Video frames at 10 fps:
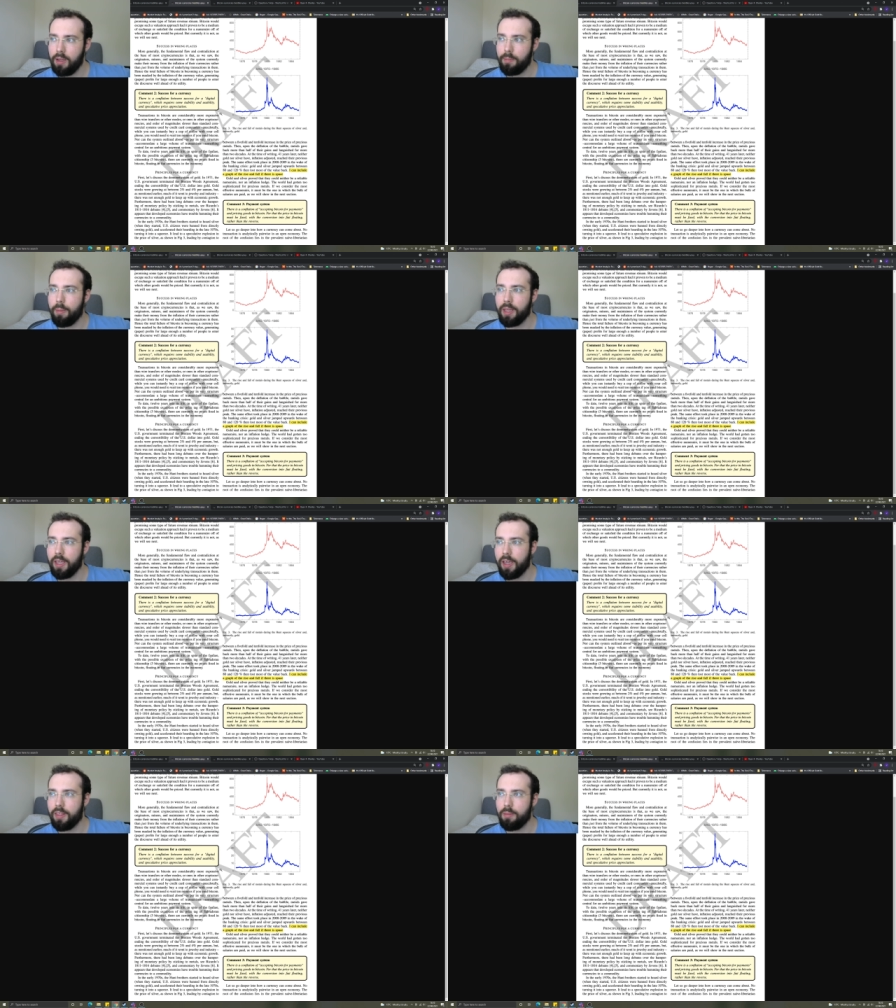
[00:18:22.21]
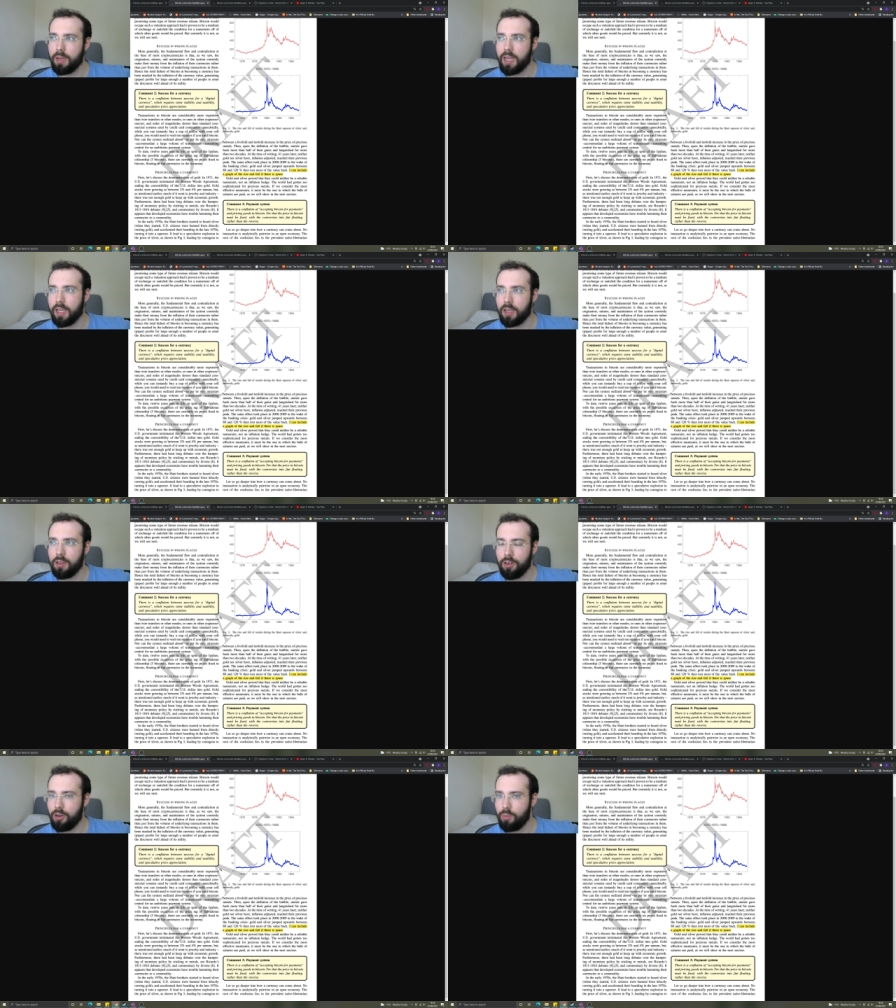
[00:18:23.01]
Maybe in the beginning,
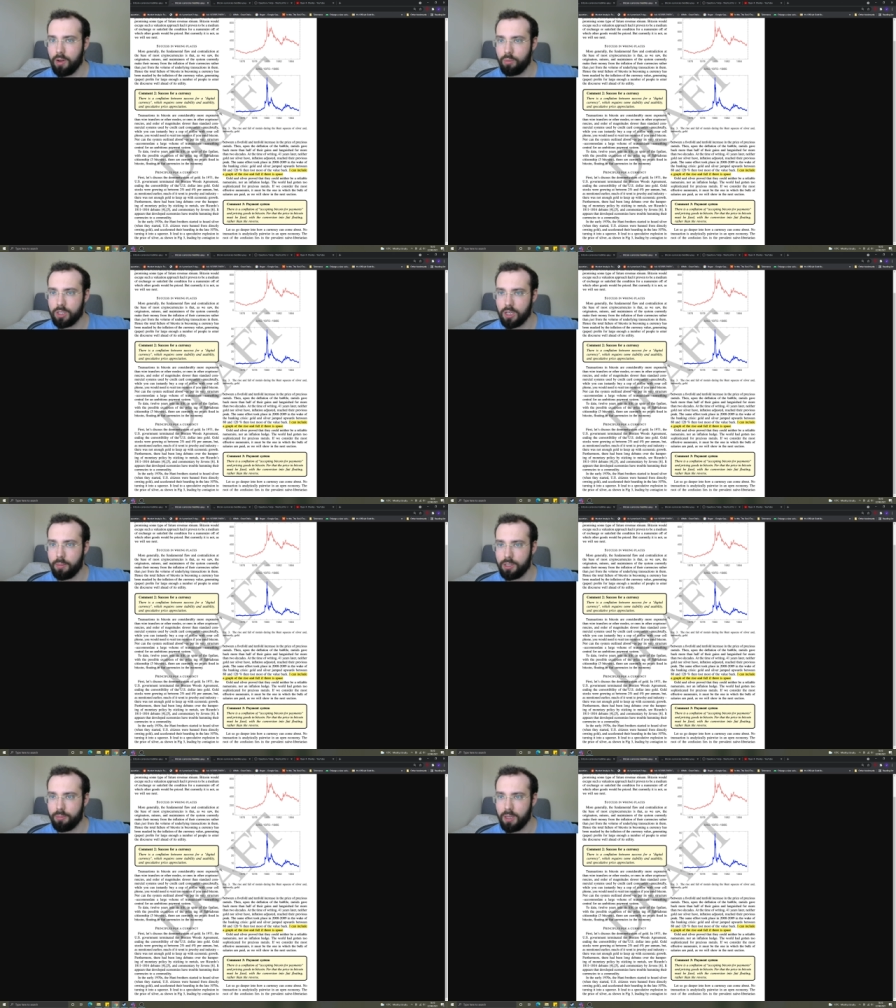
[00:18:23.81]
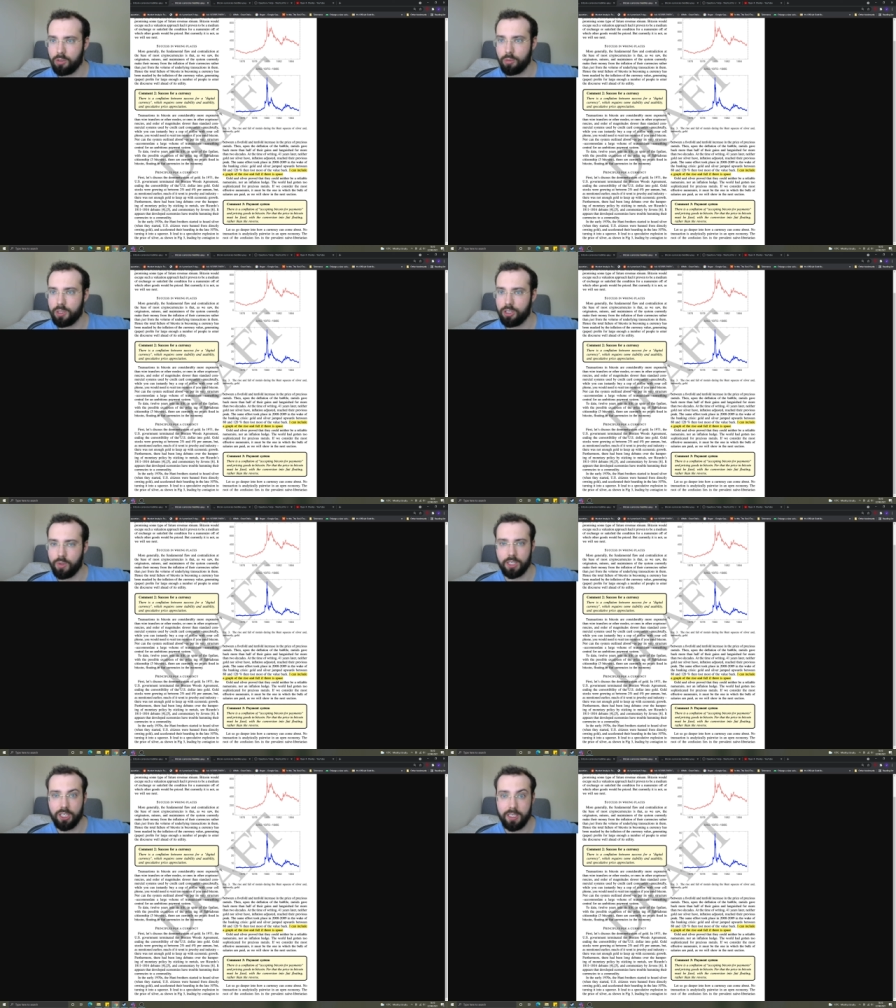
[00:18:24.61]
you know, when it was coming to be adopted, you
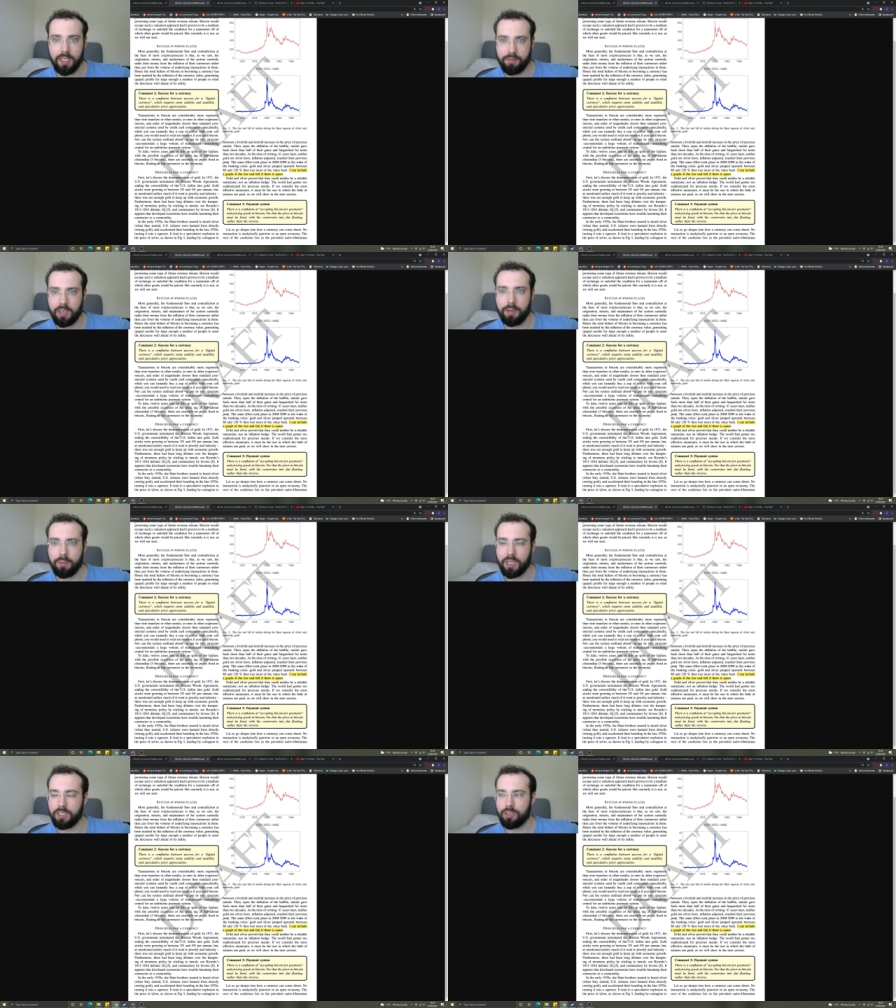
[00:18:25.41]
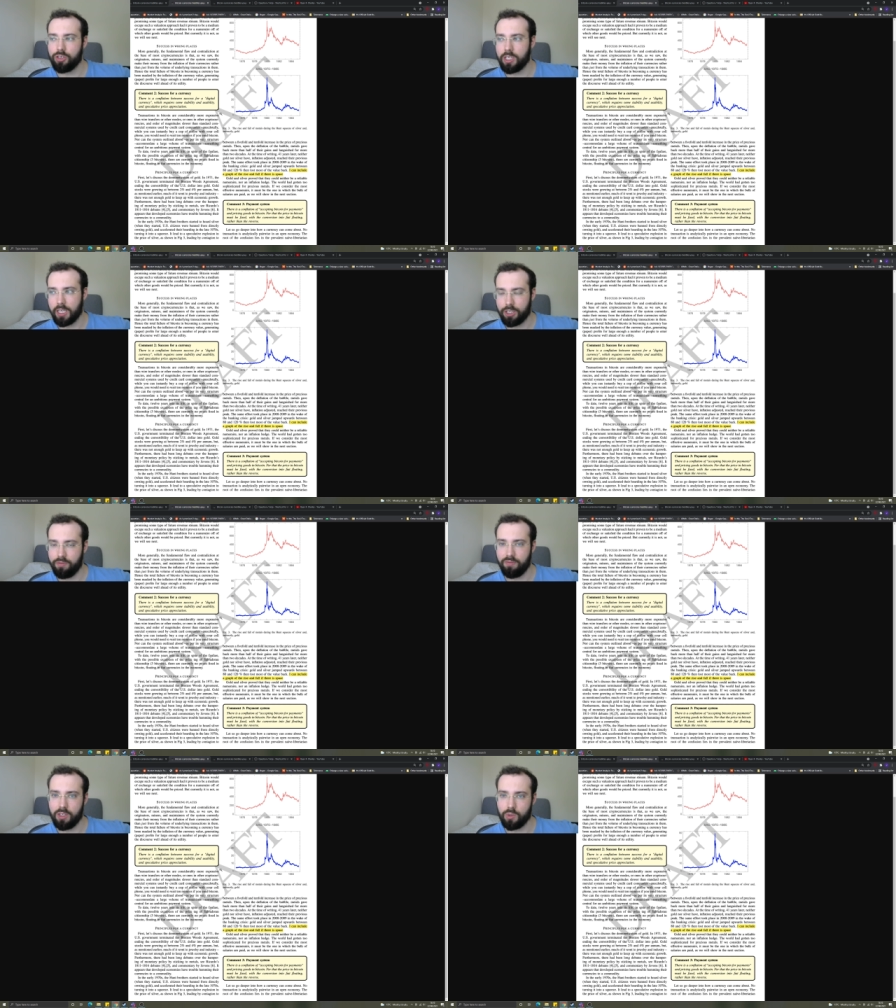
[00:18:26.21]
actually did have that because the transaction
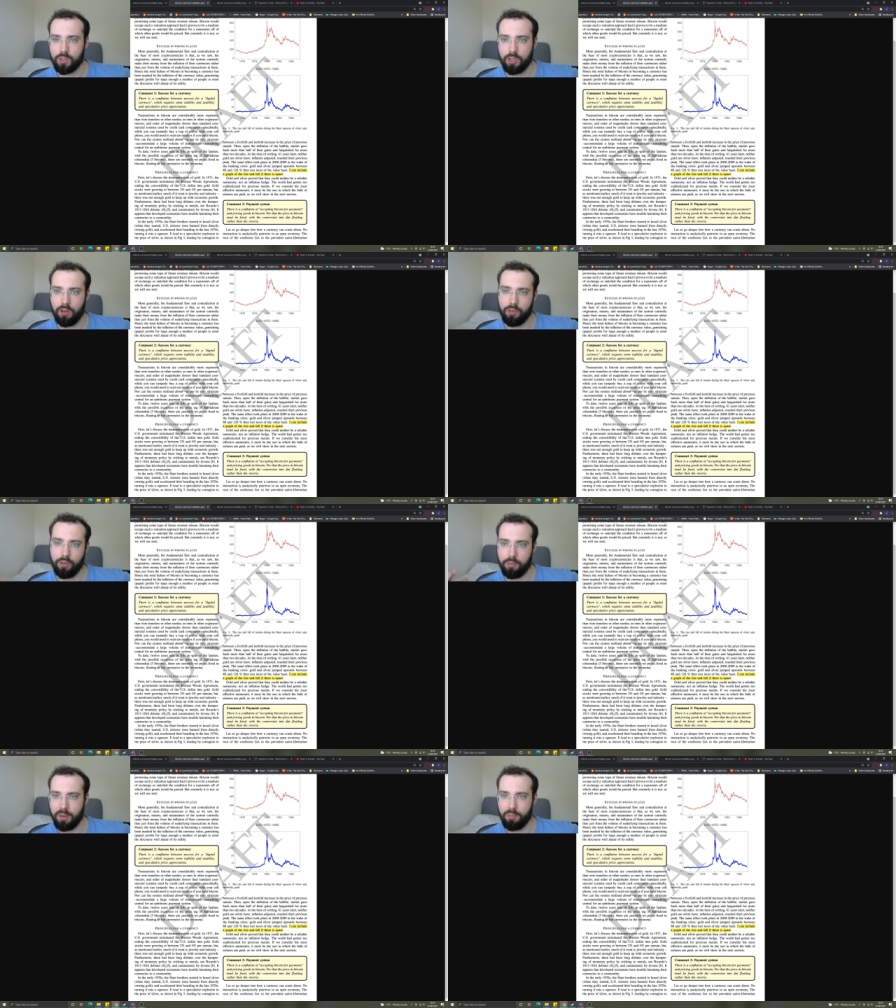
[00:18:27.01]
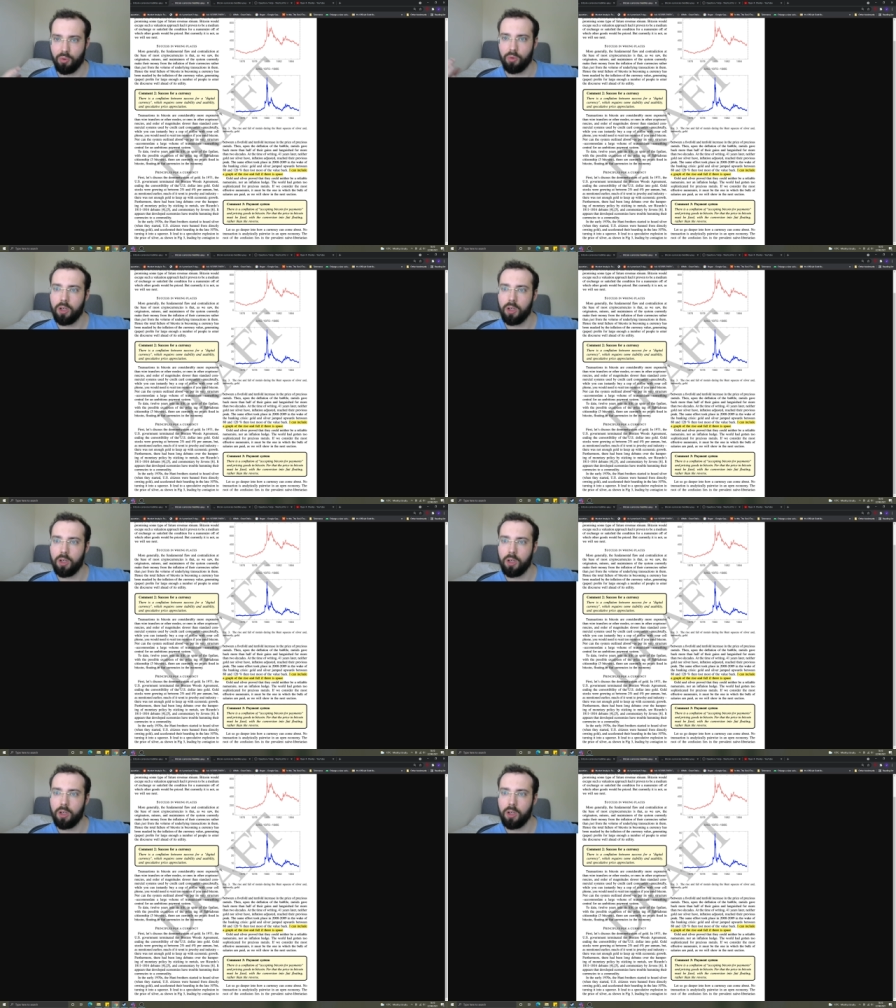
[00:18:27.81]
fees were so low. You had people,